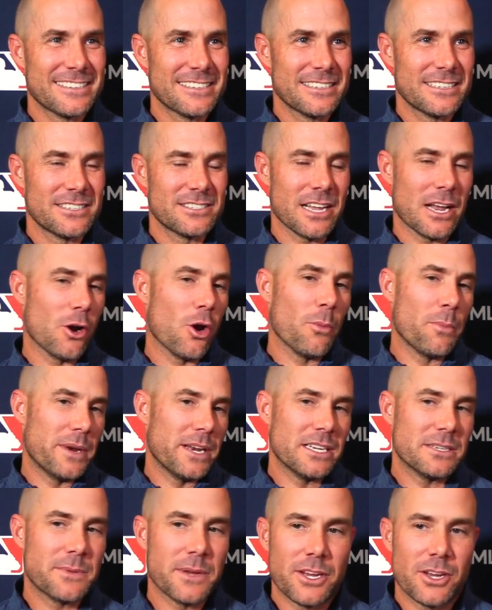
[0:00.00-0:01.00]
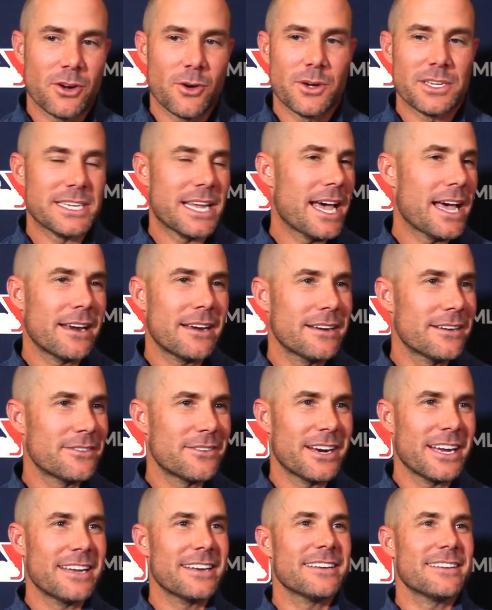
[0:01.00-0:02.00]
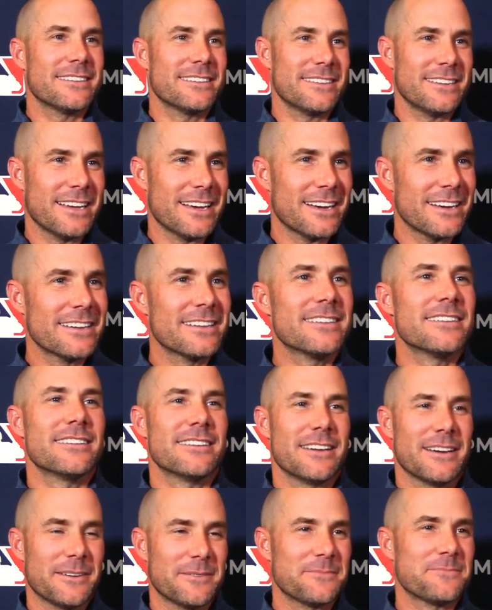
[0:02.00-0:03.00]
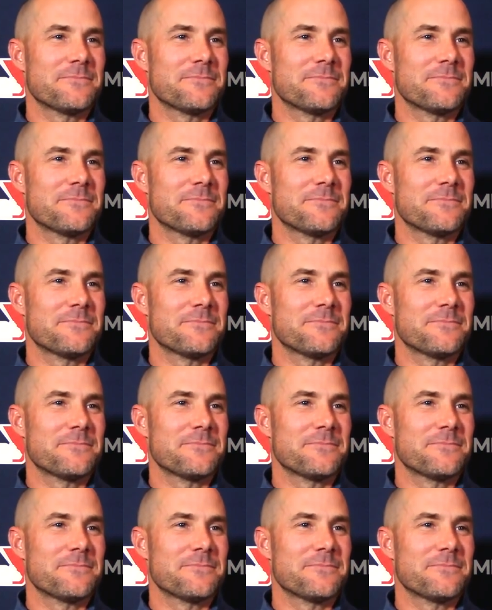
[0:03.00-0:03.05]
There's not openings, but you can always add, right? Yeah. Yeah.